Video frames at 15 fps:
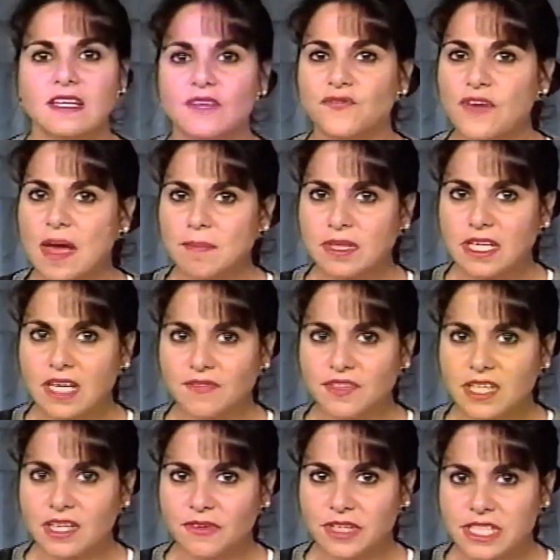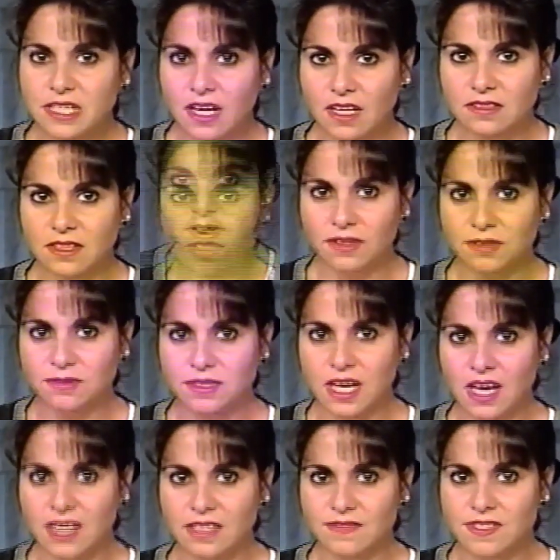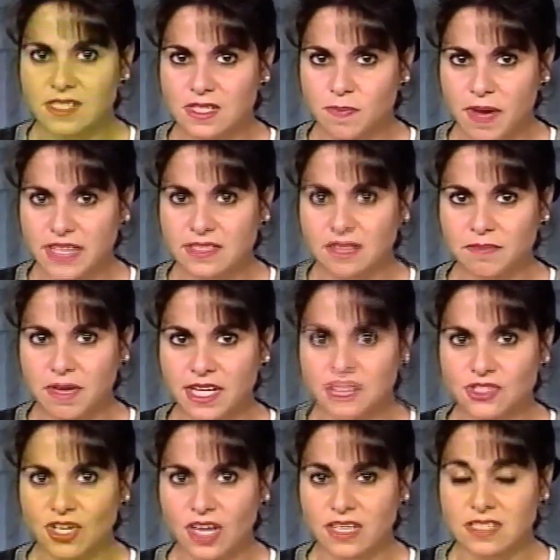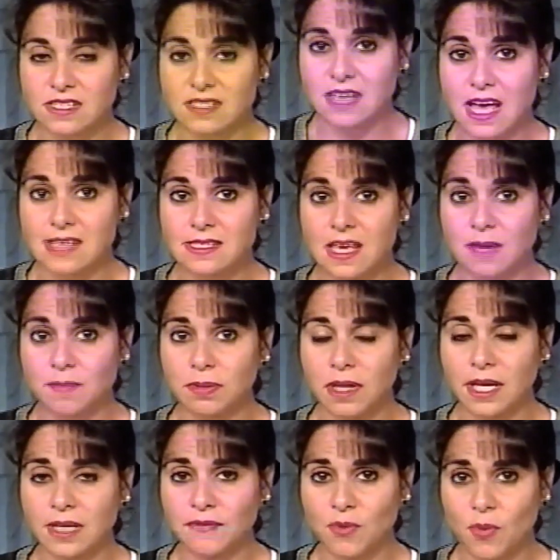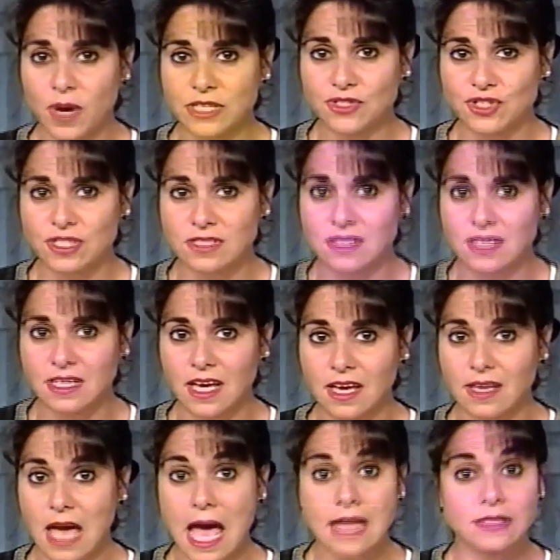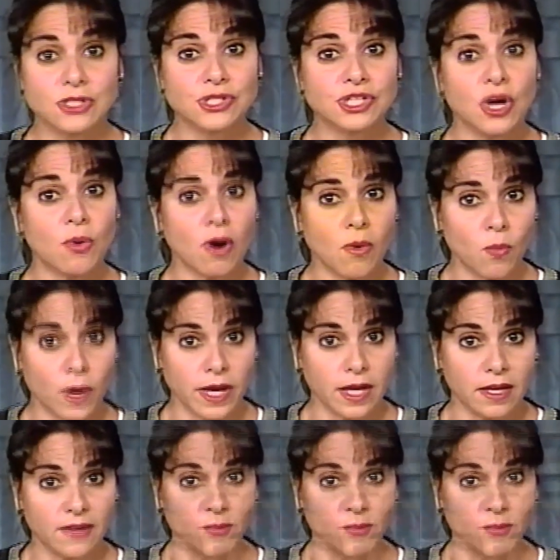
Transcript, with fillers: The family of an Erie toddler who died of suspected meningitis is asking plenty of questions today, and so are we.